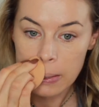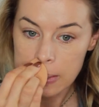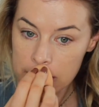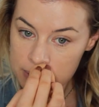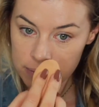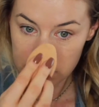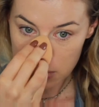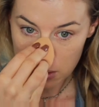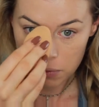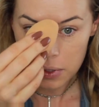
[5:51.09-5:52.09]
just
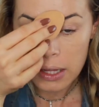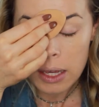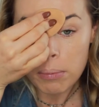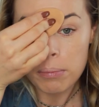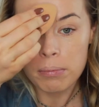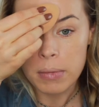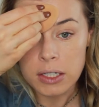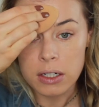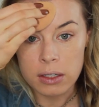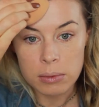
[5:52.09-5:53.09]
to really make
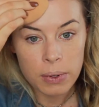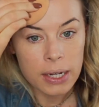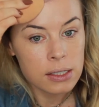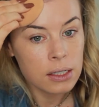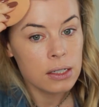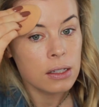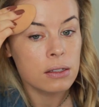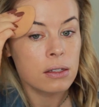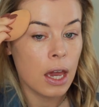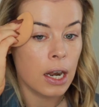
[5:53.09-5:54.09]
sure it's pressed into the
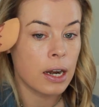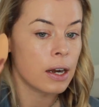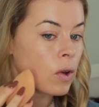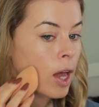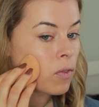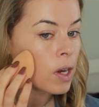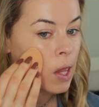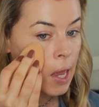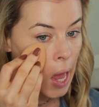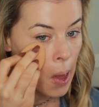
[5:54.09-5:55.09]
skin and I don't have any like